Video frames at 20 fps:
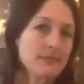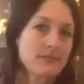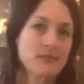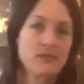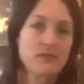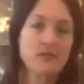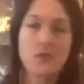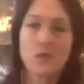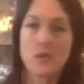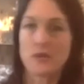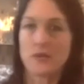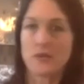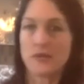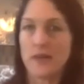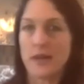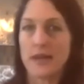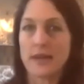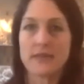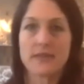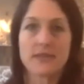4,
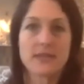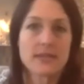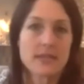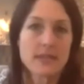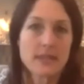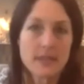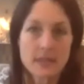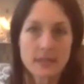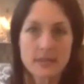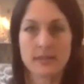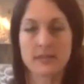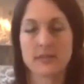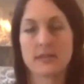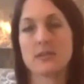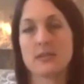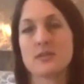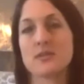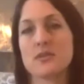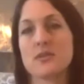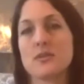5, 6
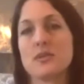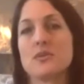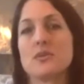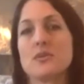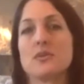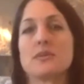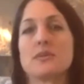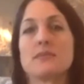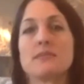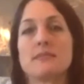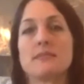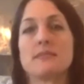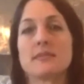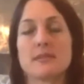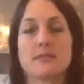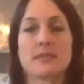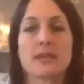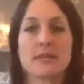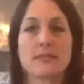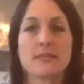years old,
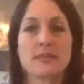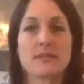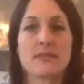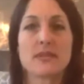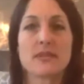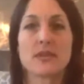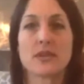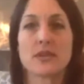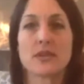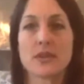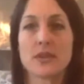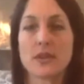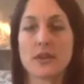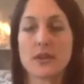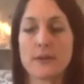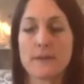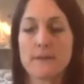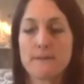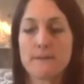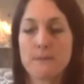sometimes even
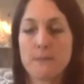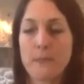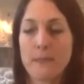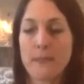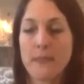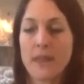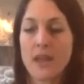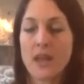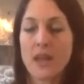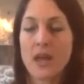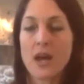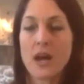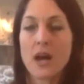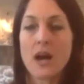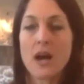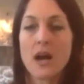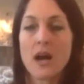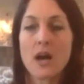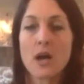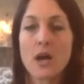earlier.
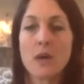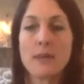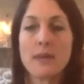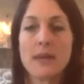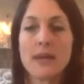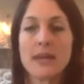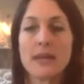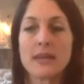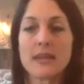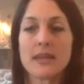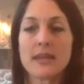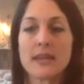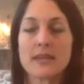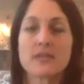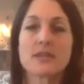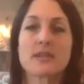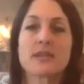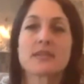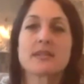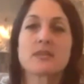
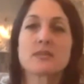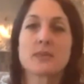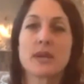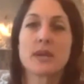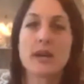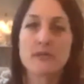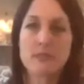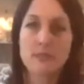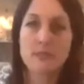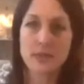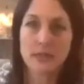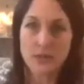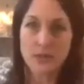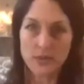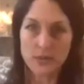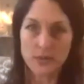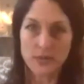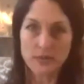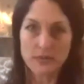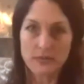So this is what I've been
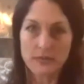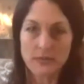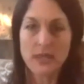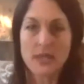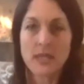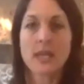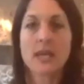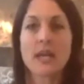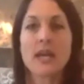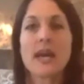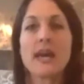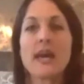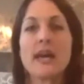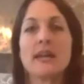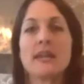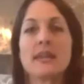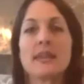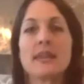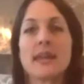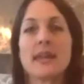told.
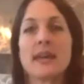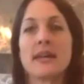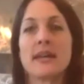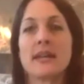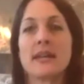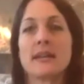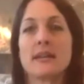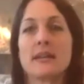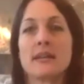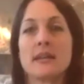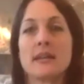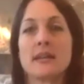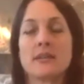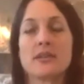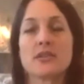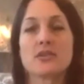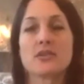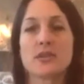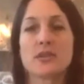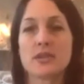And then in
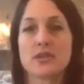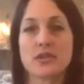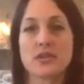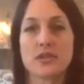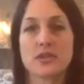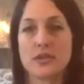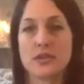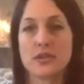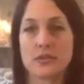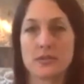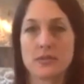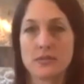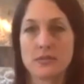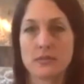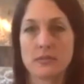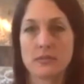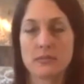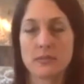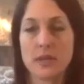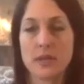the traditional
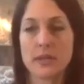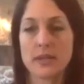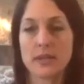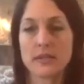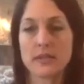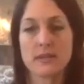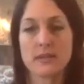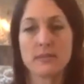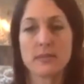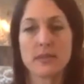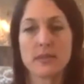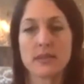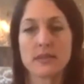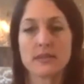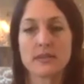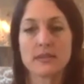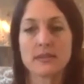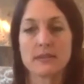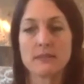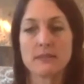Balinese temple
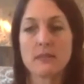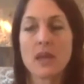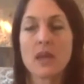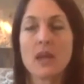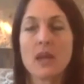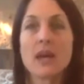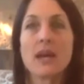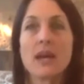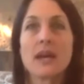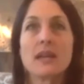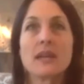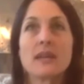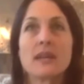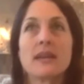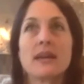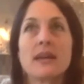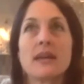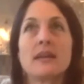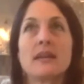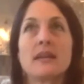dancing, and
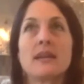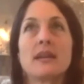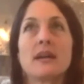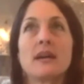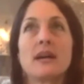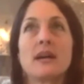then